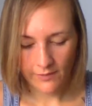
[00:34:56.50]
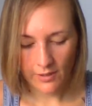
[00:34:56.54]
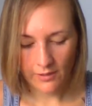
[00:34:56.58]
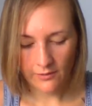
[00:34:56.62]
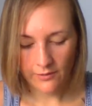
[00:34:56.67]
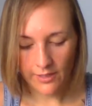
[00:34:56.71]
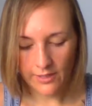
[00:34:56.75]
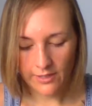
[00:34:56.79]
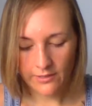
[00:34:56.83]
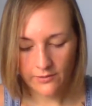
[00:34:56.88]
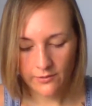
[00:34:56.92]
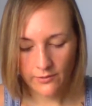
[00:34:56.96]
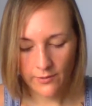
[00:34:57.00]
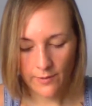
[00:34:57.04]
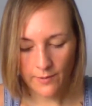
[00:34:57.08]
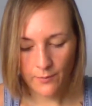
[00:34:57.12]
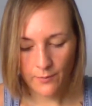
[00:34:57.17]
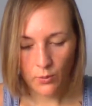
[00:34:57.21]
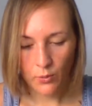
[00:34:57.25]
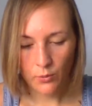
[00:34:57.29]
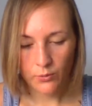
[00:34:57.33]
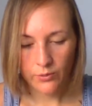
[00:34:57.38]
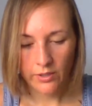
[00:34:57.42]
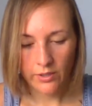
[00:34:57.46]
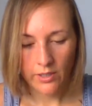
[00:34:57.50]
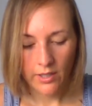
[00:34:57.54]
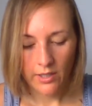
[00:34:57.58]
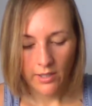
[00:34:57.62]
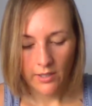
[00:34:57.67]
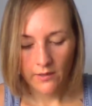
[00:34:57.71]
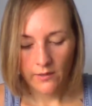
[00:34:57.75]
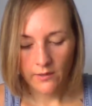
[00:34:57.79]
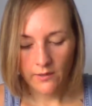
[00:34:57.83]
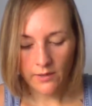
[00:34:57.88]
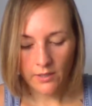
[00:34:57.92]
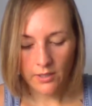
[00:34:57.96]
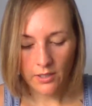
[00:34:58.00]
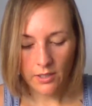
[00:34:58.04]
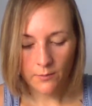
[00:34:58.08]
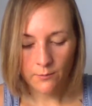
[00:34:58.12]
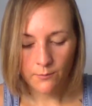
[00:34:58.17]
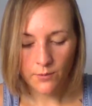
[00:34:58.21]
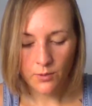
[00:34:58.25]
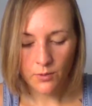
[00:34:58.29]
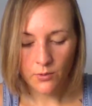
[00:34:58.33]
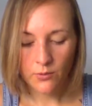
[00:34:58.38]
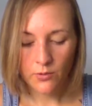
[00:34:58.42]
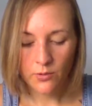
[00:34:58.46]
Alright, so I pulled the
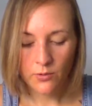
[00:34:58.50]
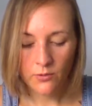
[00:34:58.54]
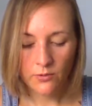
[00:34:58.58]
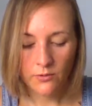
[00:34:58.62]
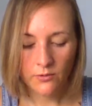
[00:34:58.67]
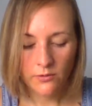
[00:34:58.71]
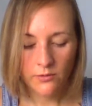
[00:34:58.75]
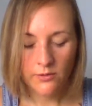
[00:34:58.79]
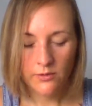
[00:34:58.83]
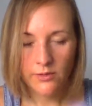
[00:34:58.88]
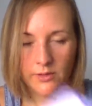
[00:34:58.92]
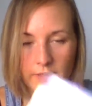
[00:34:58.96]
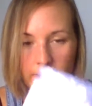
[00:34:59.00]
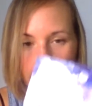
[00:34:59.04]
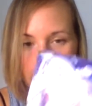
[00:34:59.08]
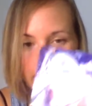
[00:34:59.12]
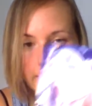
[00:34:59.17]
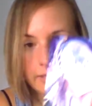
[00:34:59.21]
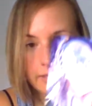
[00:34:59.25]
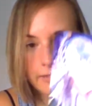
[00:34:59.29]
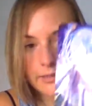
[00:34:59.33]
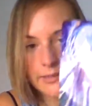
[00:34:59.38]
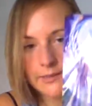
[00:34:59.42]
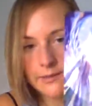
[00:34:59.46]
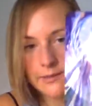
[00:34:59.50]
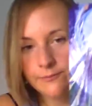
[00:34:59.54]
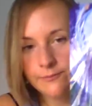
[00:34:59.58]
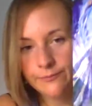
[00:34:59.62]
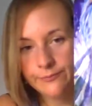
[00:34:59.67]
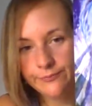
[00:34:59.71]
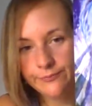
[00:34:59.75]
communal dance.